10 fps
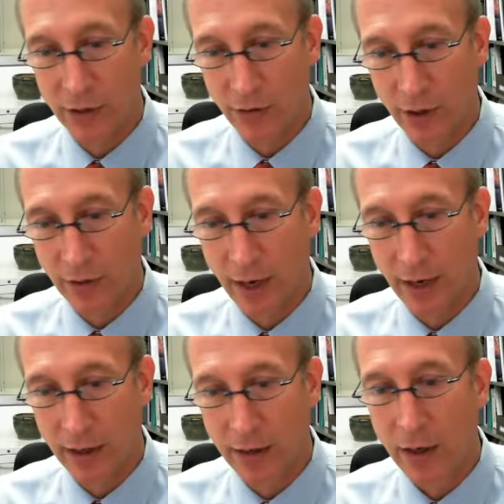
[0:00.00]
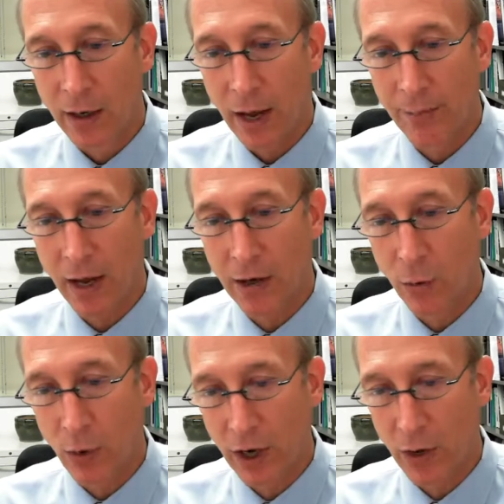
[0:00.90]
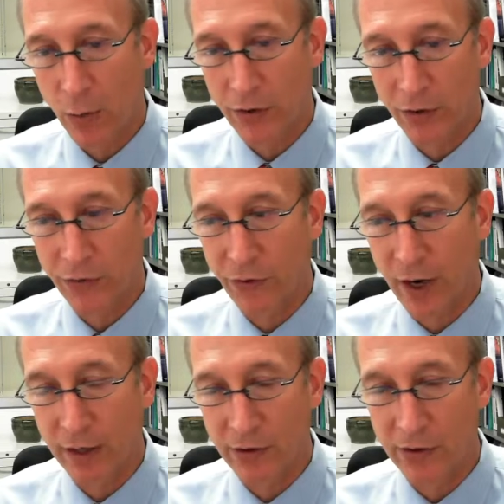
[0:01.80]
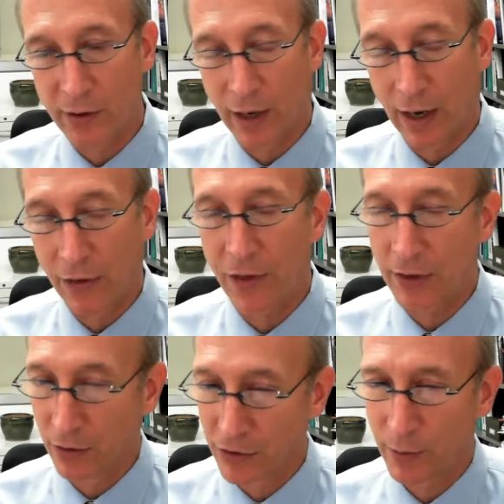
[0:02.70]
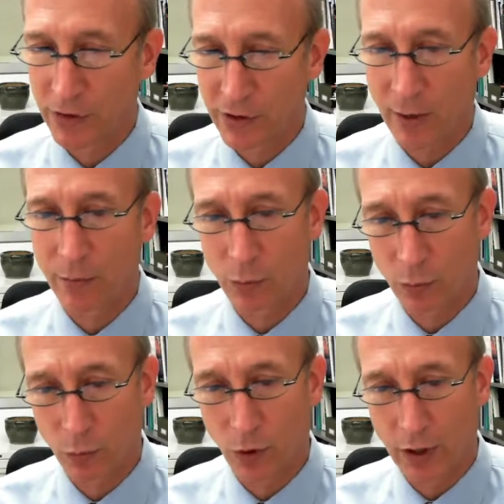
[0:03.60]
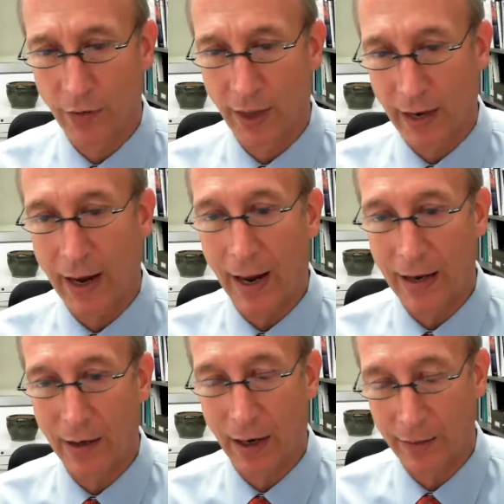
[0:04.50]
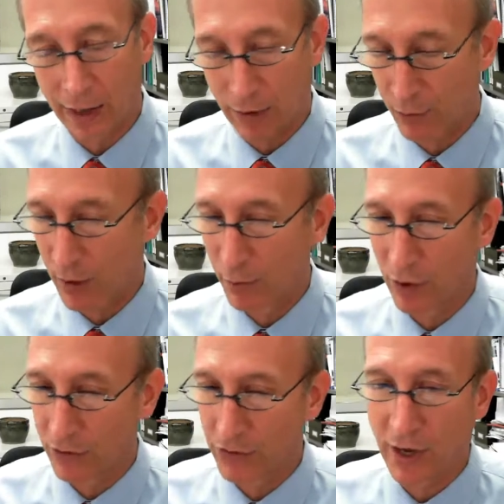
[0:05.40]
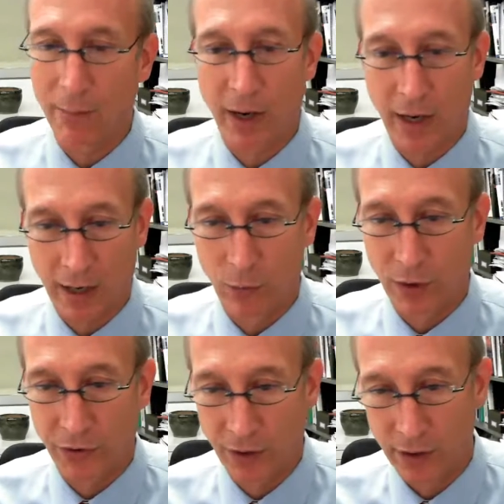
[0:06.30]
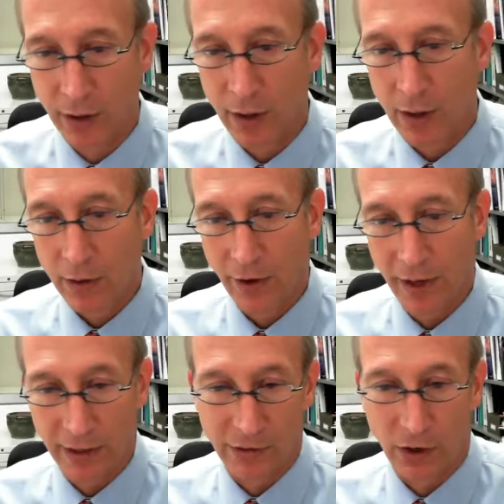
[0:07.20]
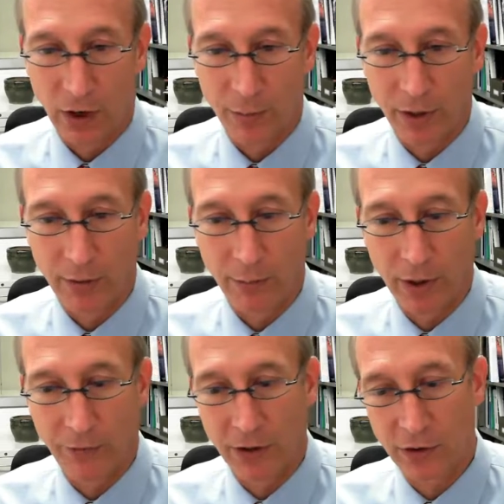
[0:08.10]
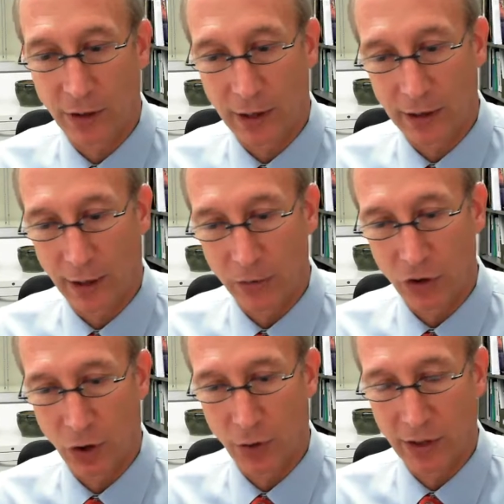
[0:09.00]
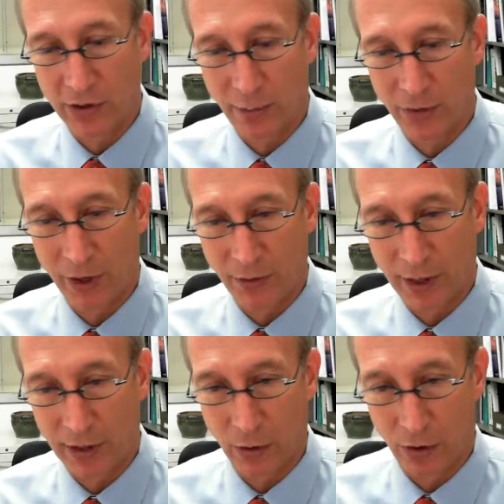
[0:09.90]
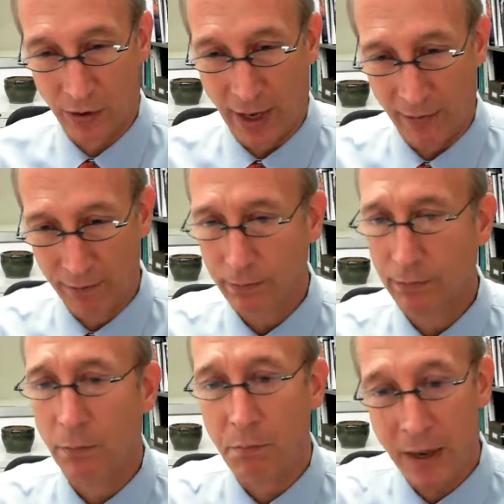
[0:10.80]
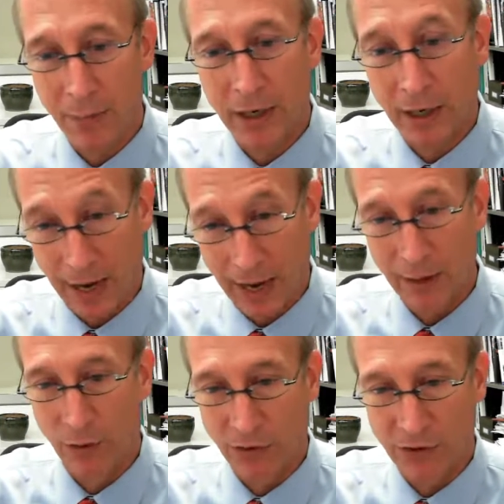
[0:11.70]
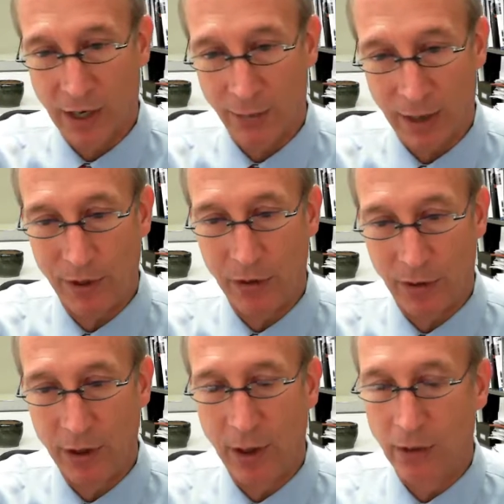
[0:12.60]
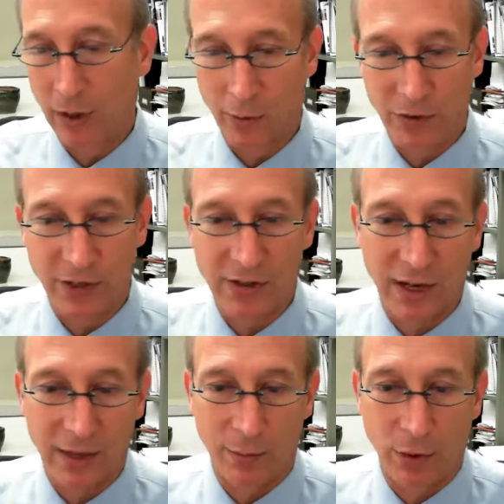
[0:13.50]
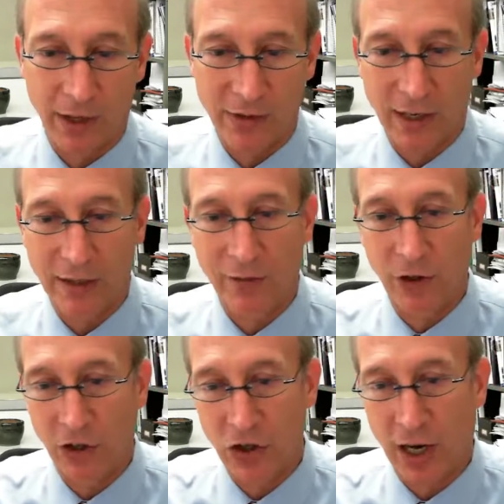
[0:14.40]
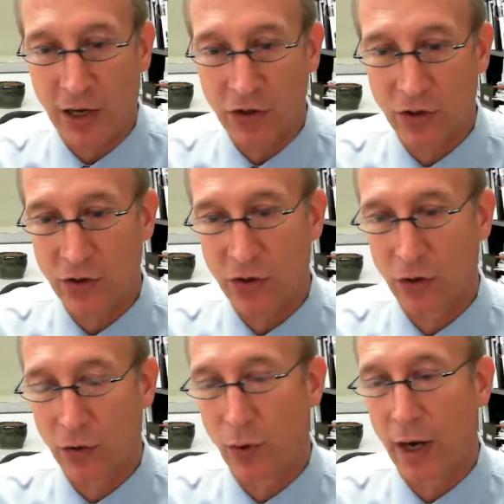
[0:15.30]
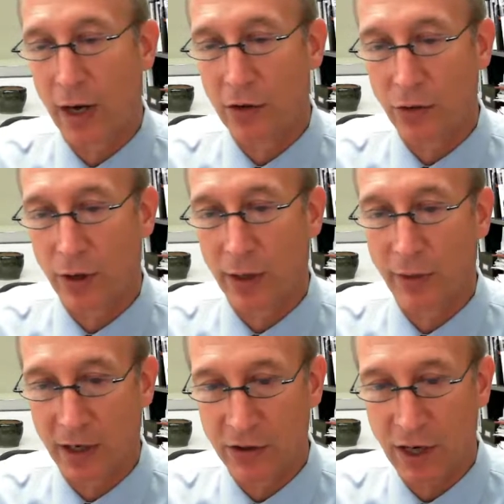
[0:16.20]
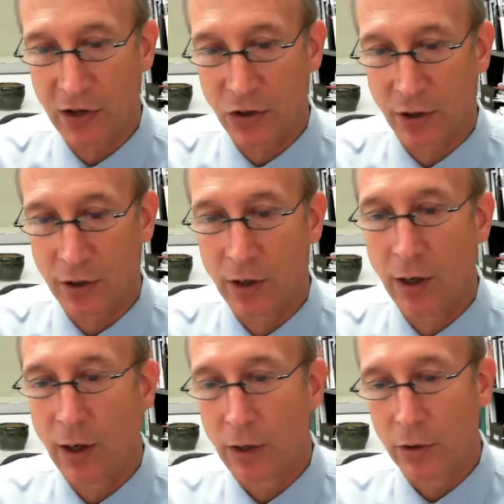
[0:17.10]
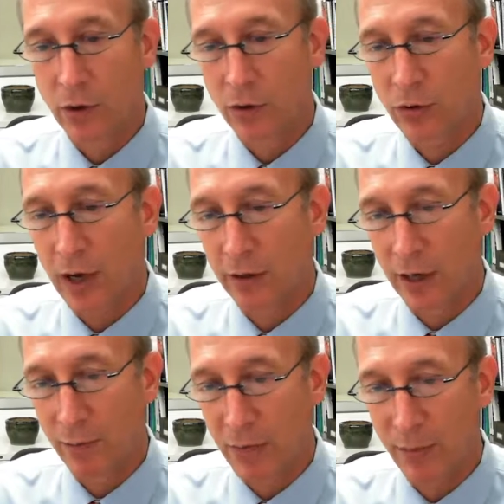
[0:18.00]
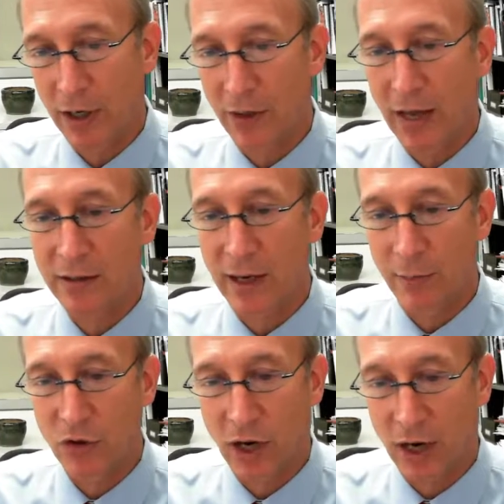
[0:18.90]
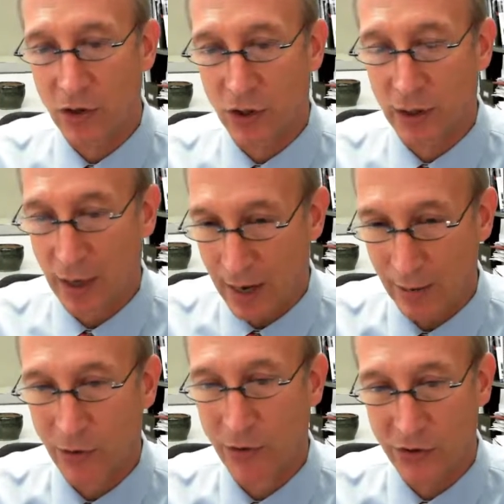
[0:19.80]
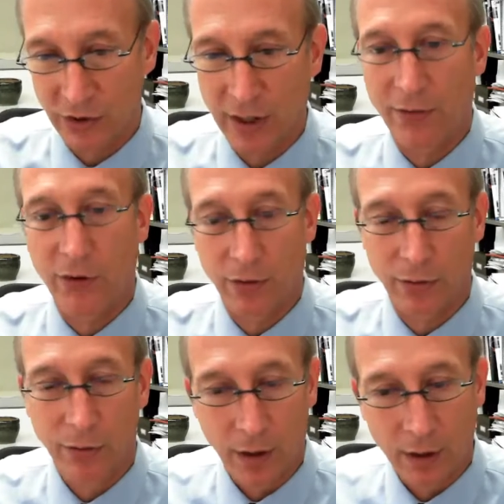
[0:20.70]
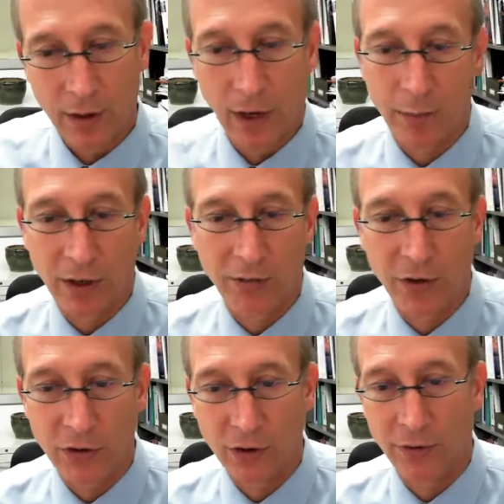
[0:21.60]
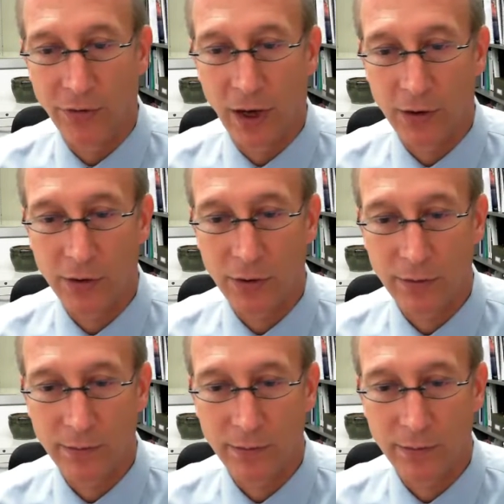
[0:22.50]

during that. And I'm not aware what those findings. I think there's been some work on that. I can't remember off the top of my head what the findings are. But if it ended up showing something that you could then mimic in animals, then maybe you could. In other words, let's say the brain's activity changed in a certain way during meditation. You could try to then mimic that same change in an animal and see if you got beneficial effects.